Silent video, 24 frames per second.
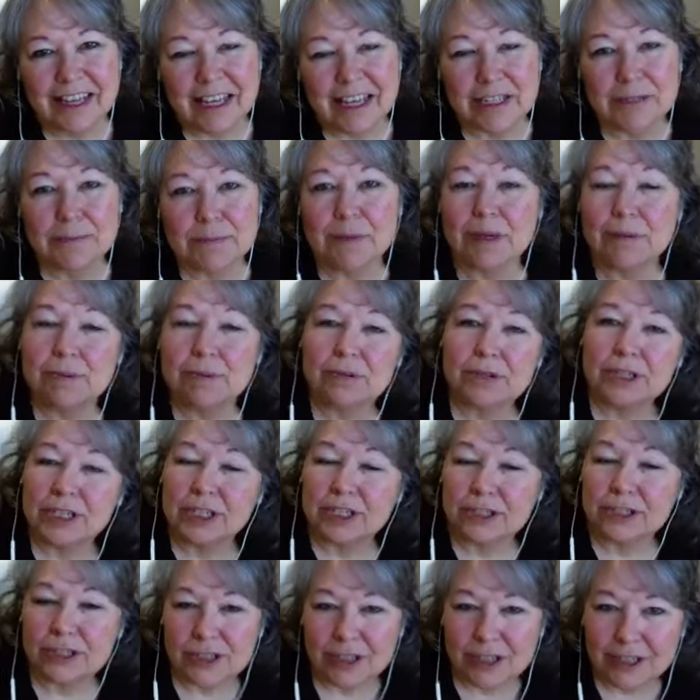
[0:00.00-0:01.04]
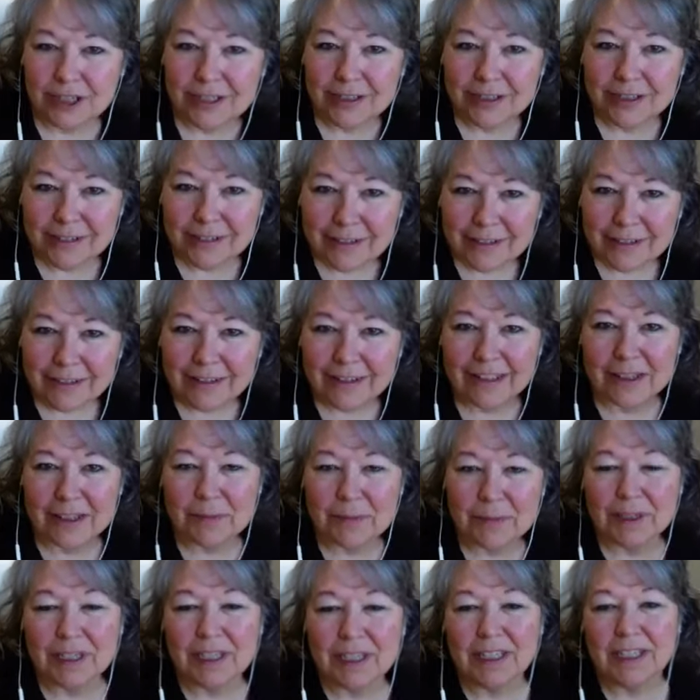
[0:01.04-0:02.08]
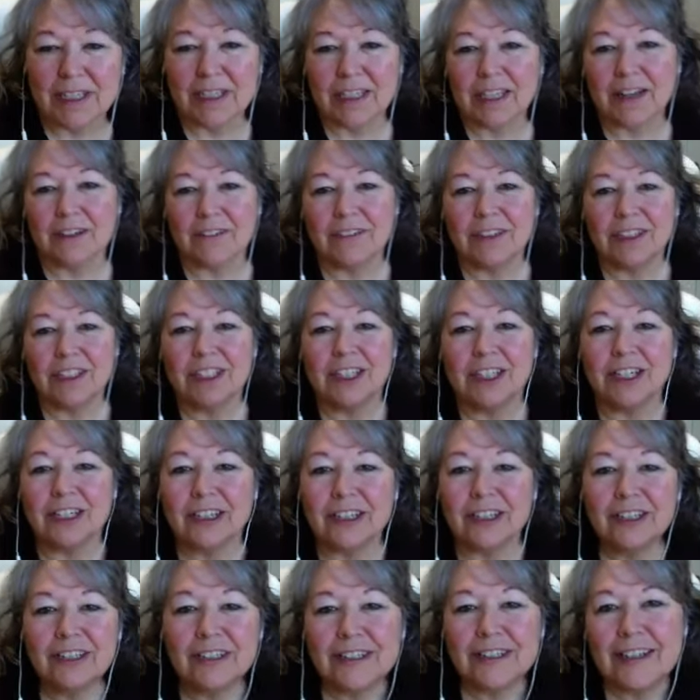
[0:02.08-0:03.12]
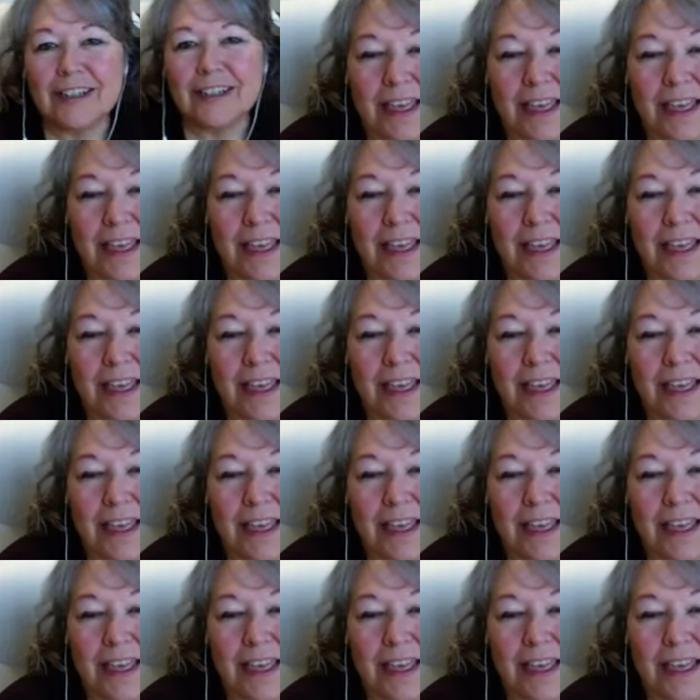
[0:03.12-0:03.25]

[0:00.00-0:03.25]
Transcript: As my prediction at the beginning of the year,